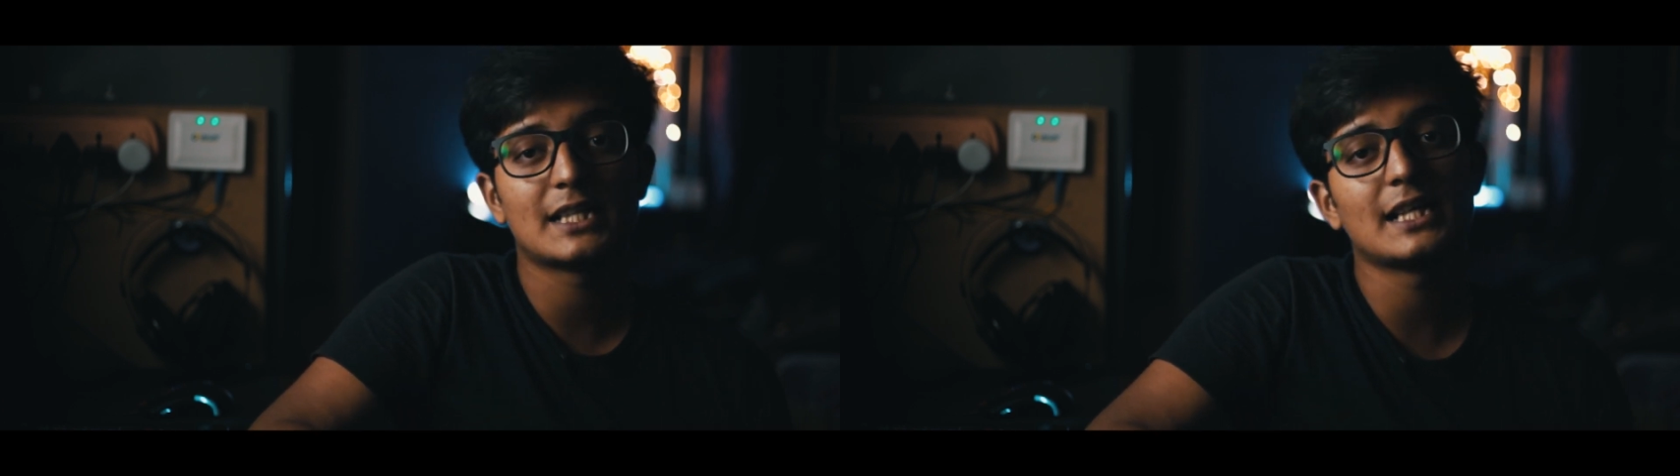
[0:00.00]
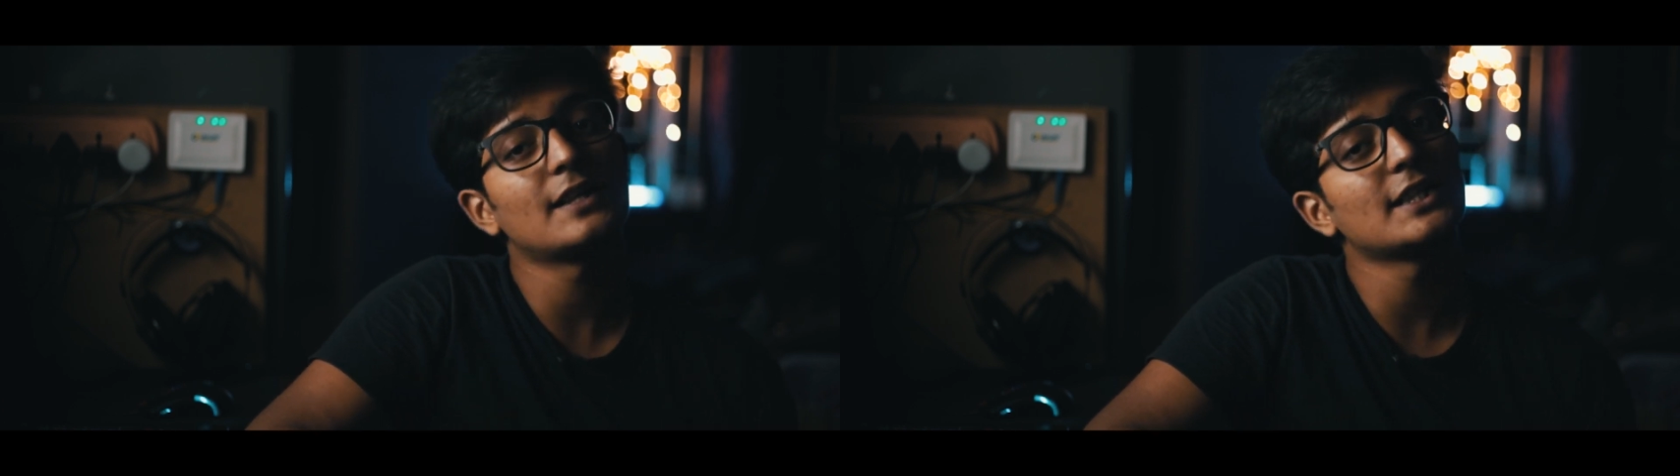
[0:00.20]

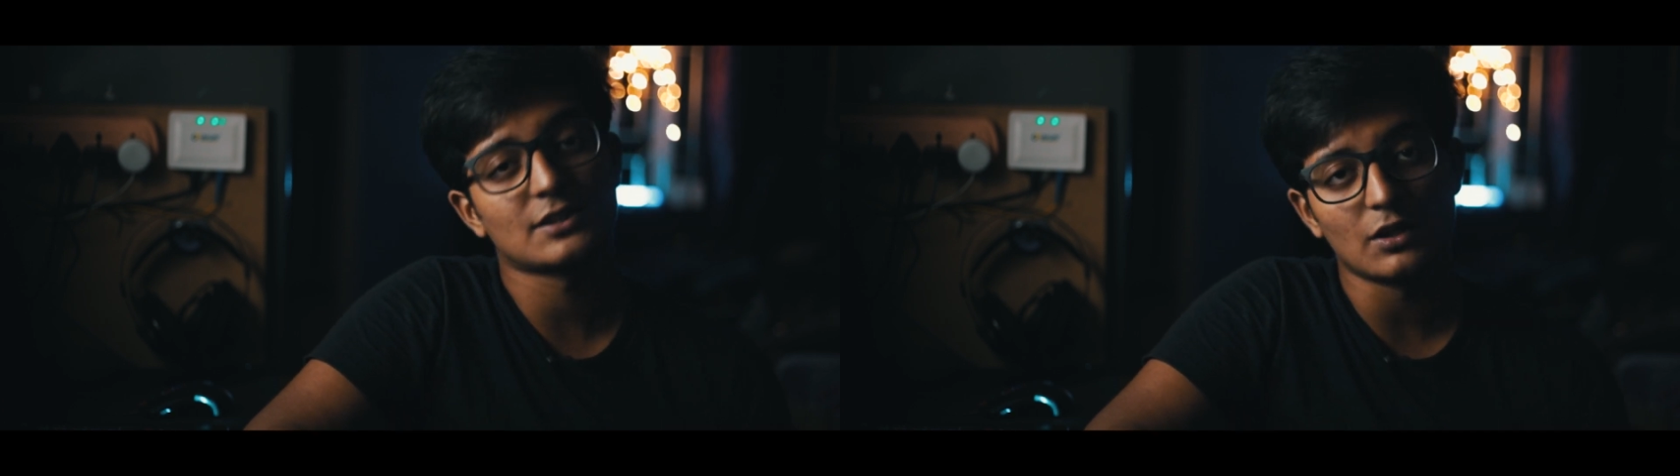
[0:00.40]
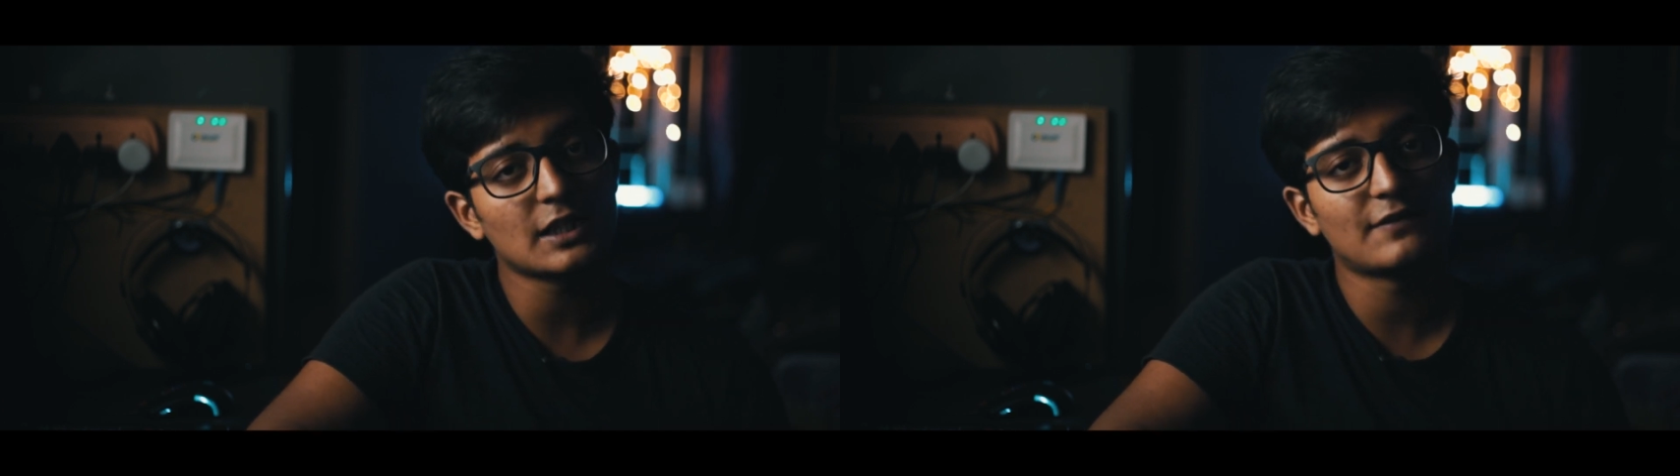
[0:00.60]
tailor is
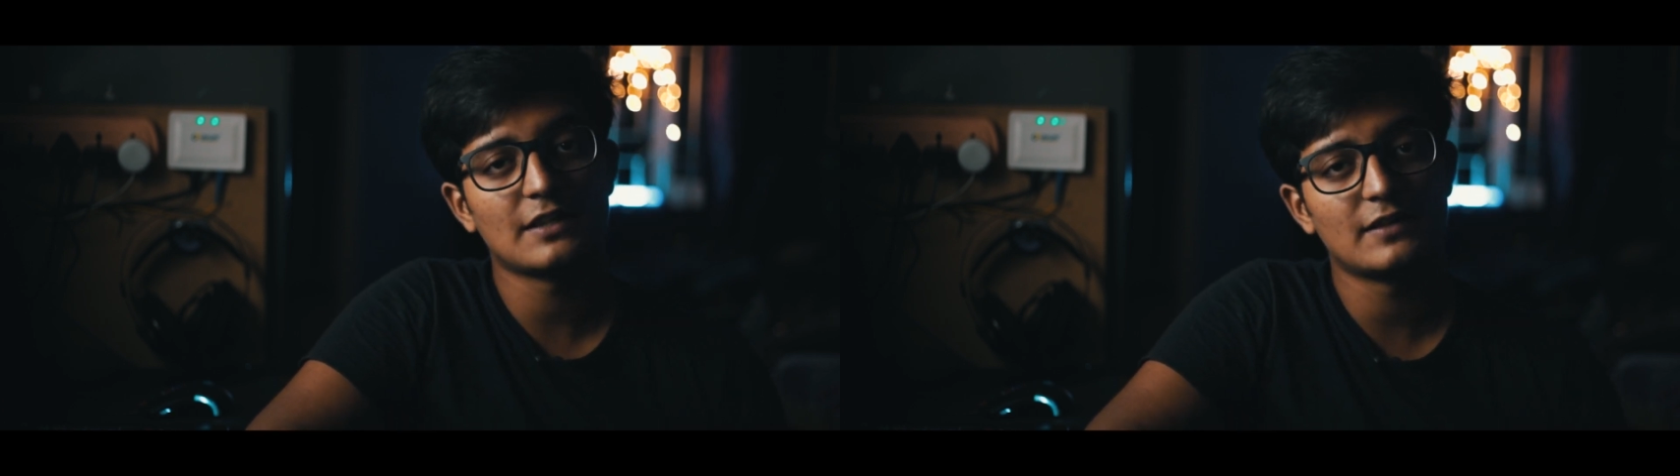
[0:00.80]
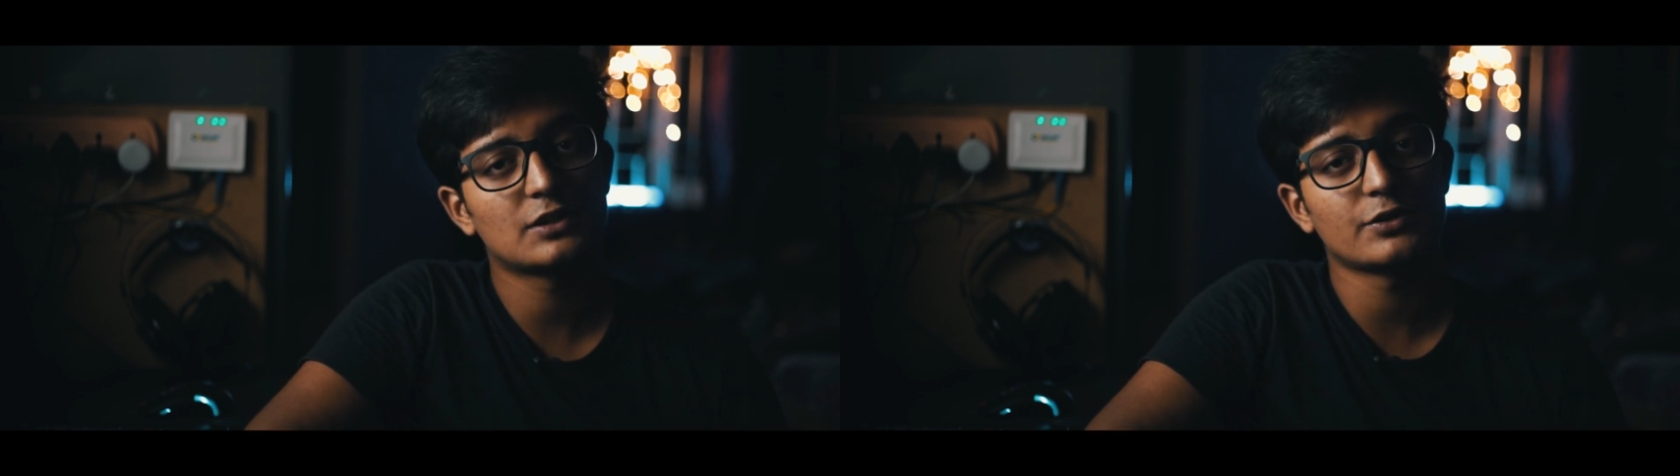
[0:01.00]
not
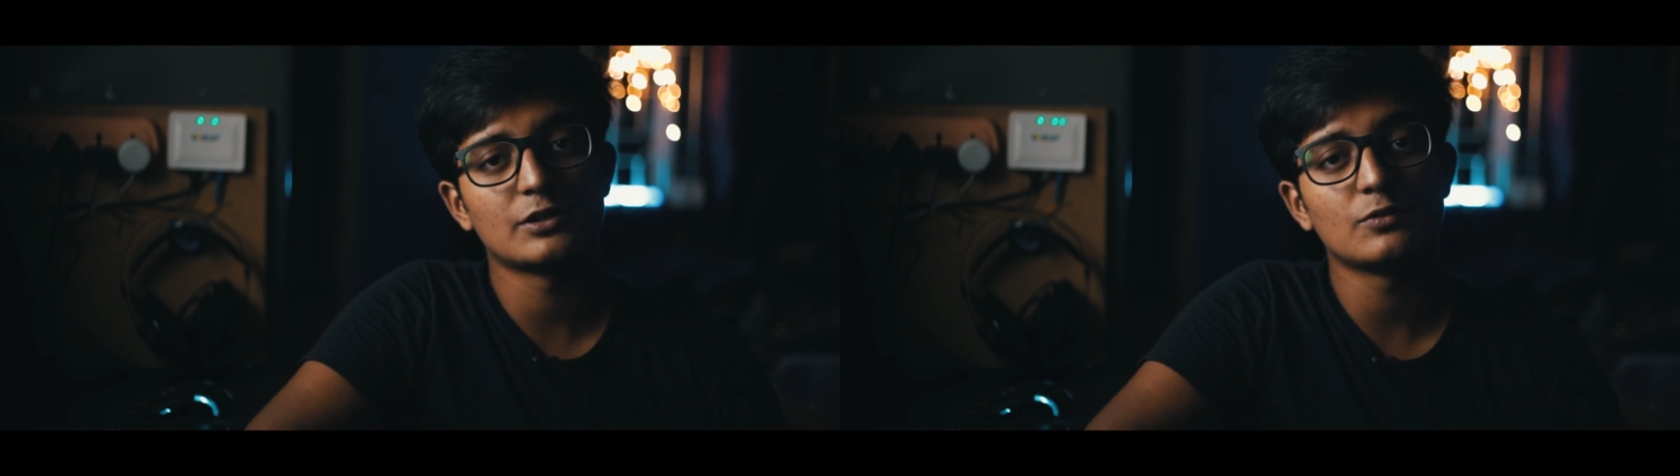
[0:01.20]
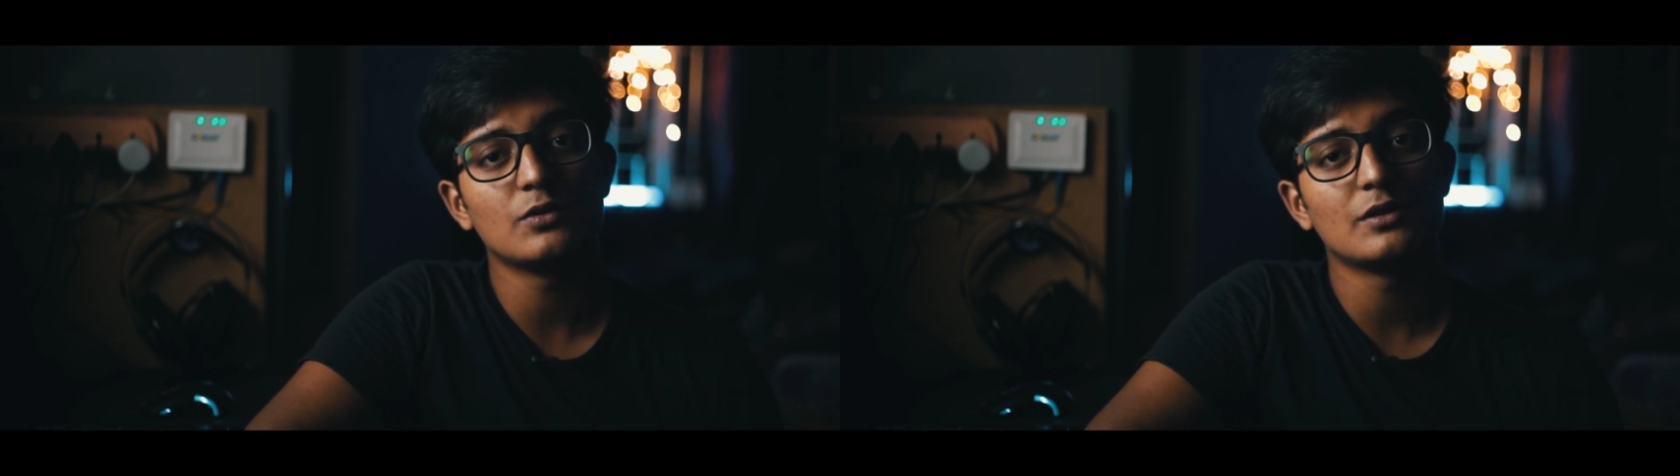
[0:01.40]
available to
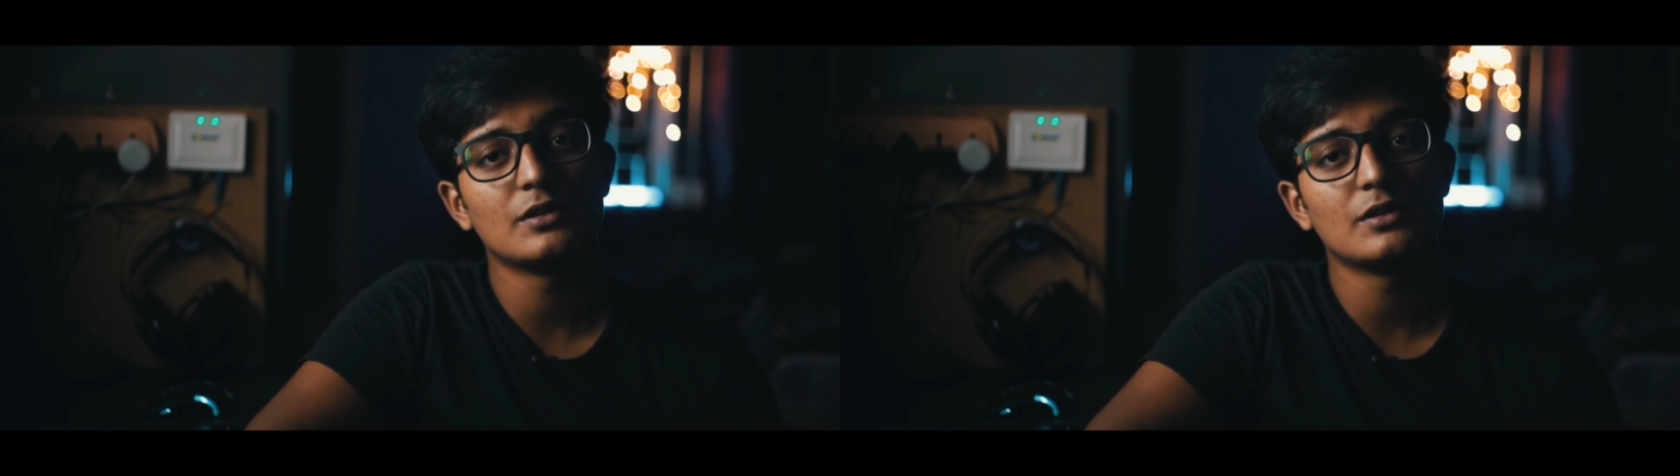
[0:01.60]
you,